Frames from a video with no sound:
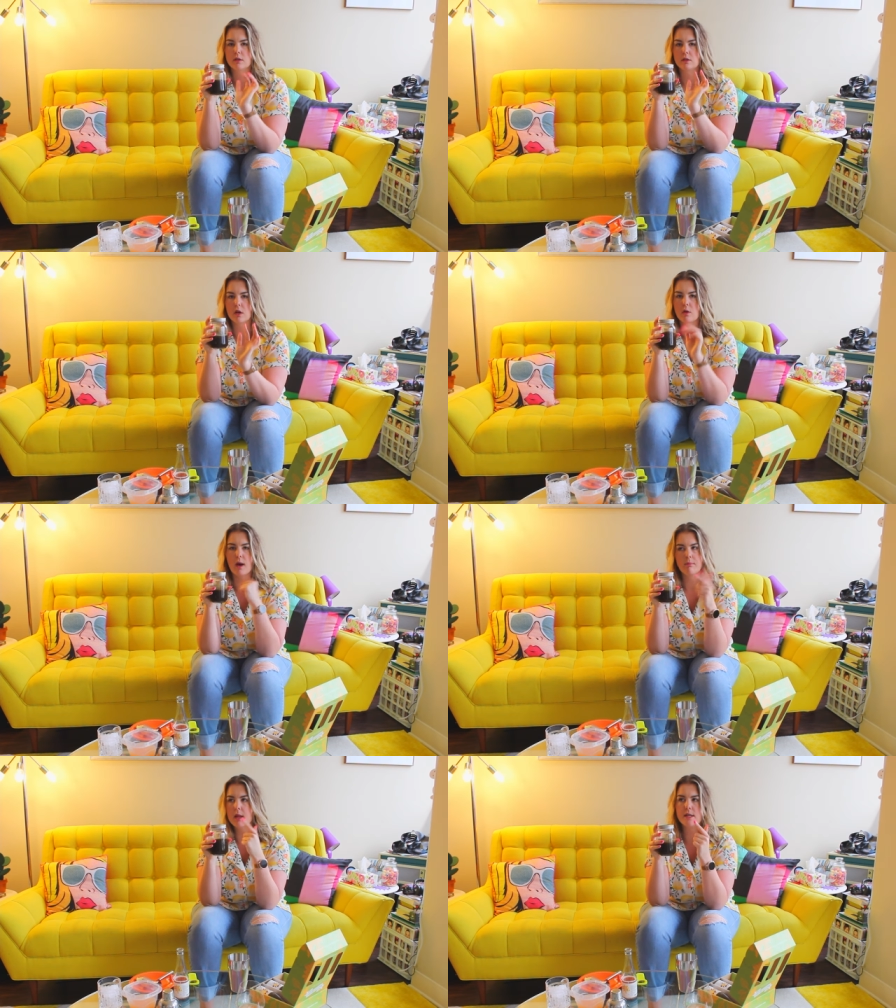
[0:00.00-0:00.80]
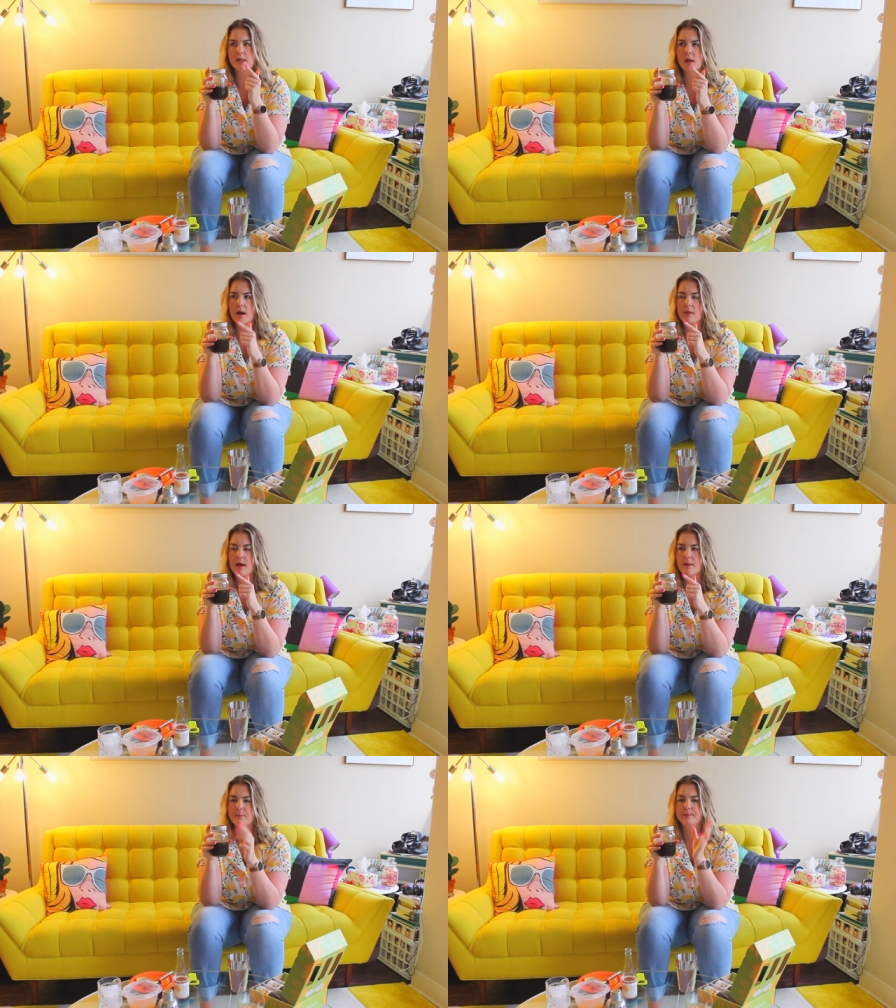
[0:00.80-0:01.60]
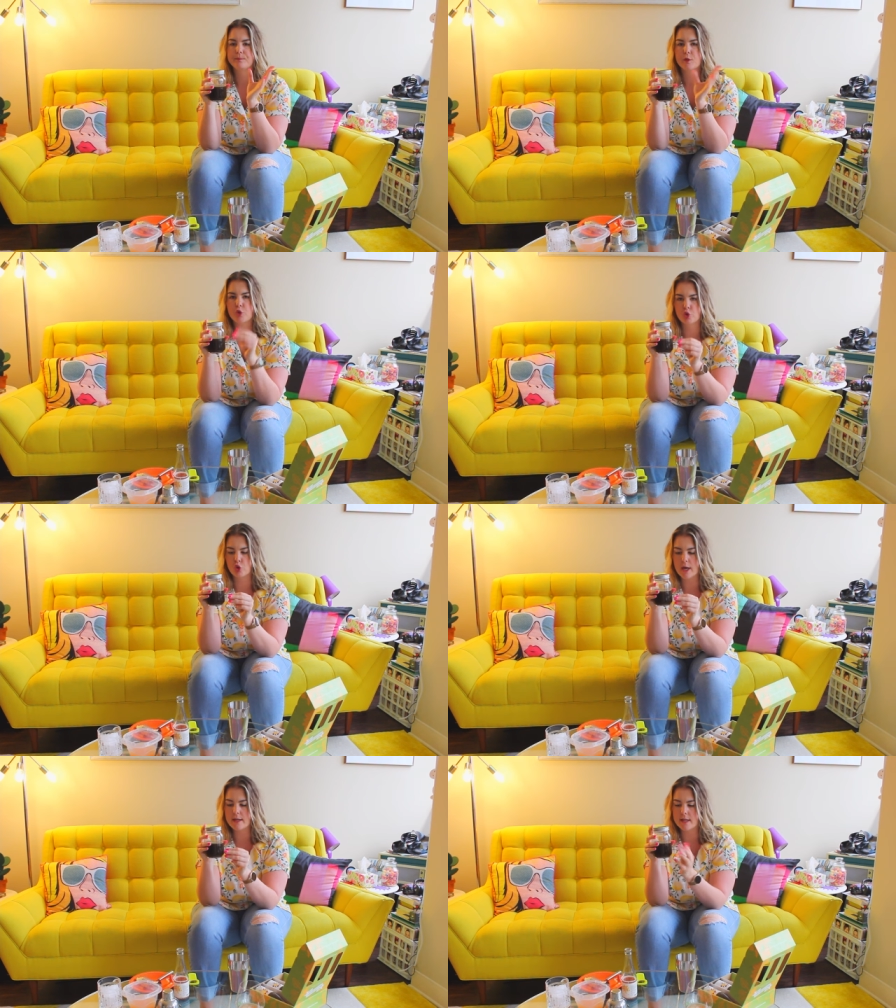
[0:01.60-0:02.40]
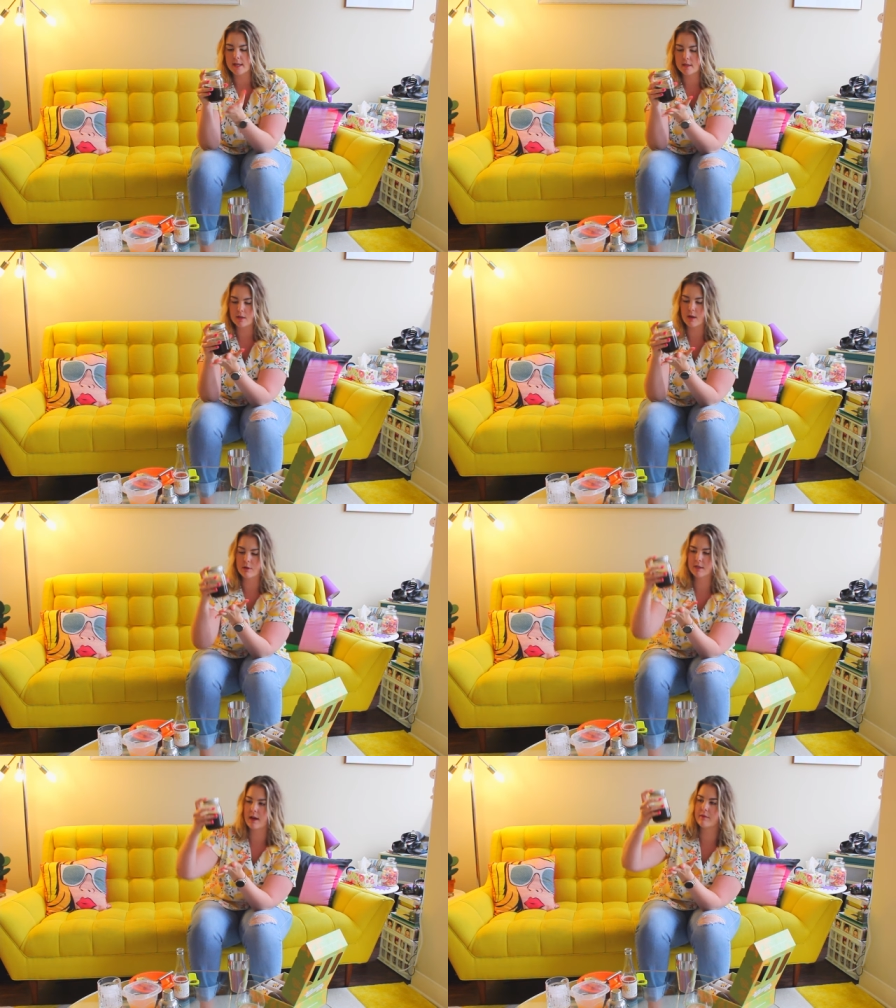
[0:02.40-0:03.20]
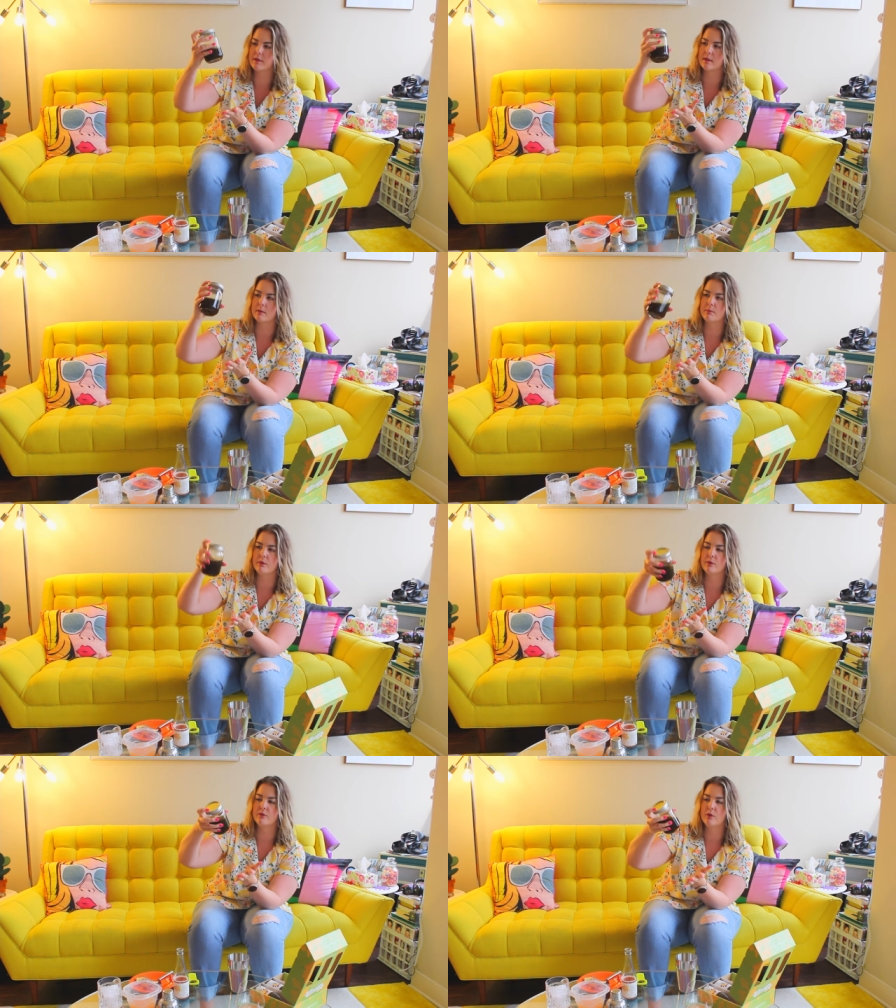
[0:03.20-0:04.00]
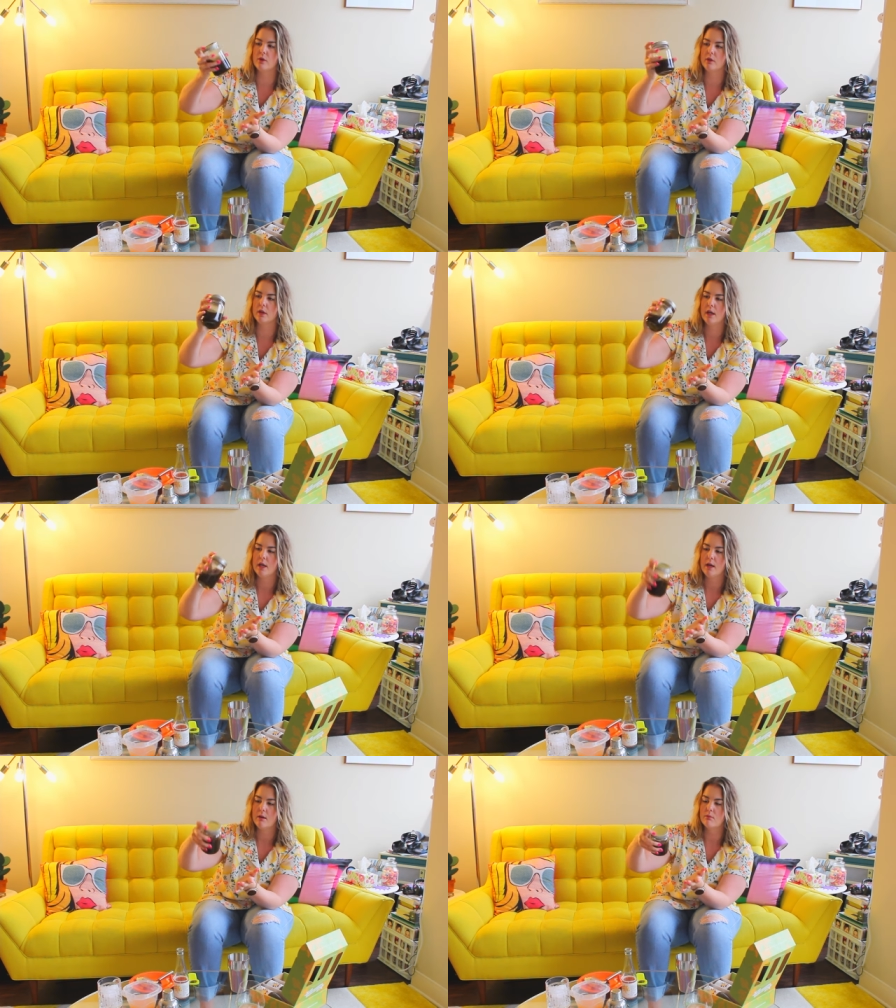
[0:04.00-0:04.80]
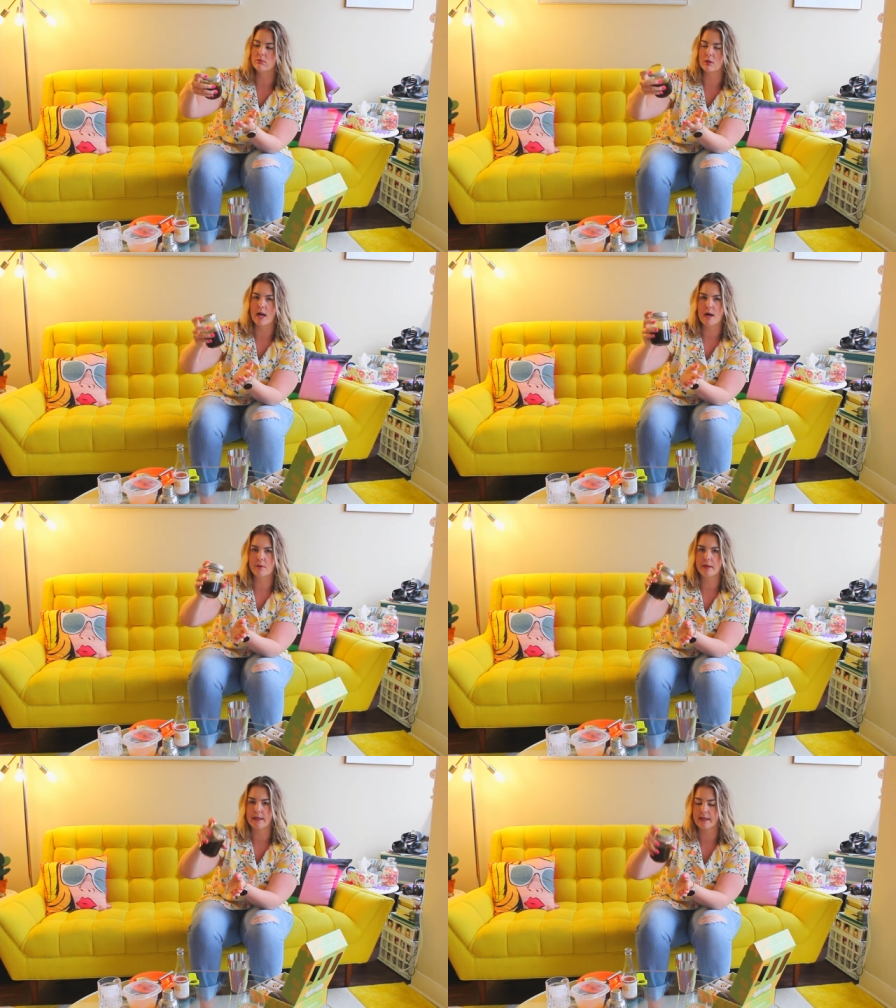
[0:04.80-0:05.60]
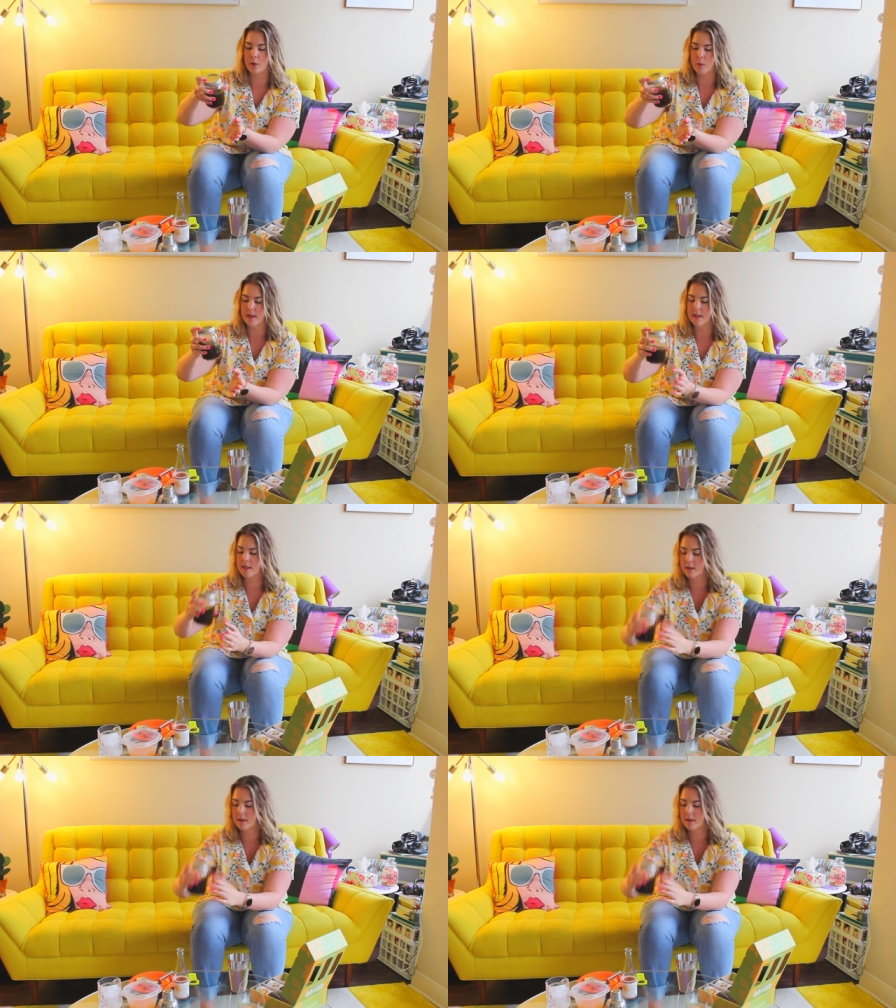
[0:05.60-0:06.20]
So I blended it all up, strained it, so now we just have this like beautiful brown liquid.